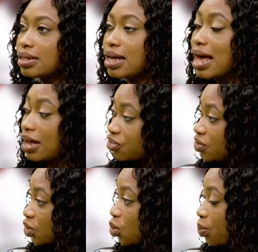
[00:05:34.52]

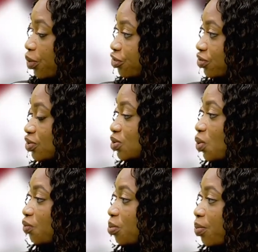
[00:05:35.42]
actions and operations
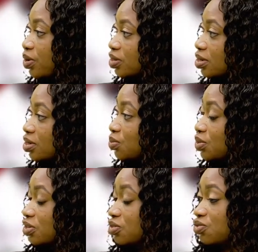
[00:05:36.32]
of the
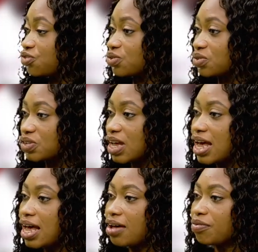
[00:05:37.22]
Brentwood institutions
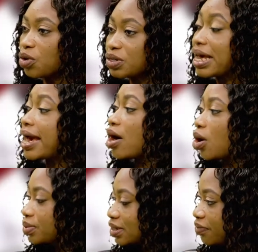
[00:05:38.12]
have not
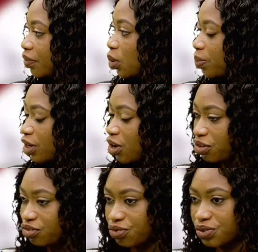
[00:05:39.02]
helped developing
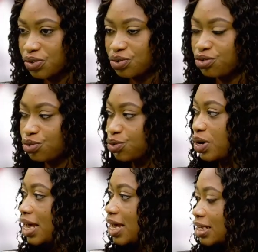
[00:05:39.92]
countries. Could you
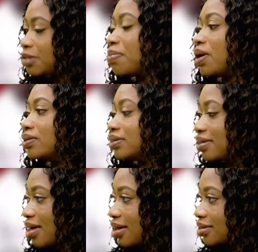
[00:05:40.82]
expand
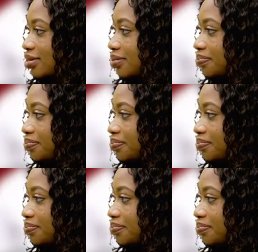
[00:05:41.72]
on that?